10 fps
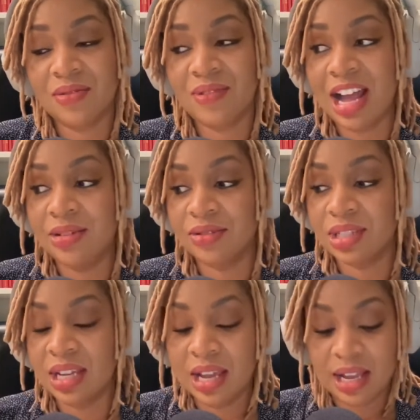
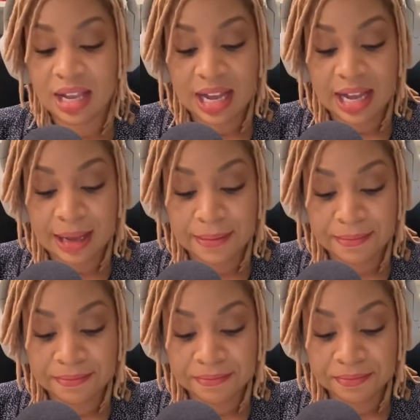around
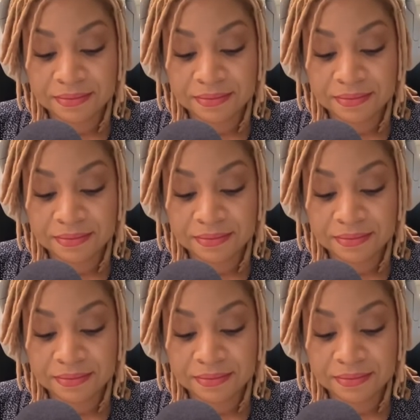um,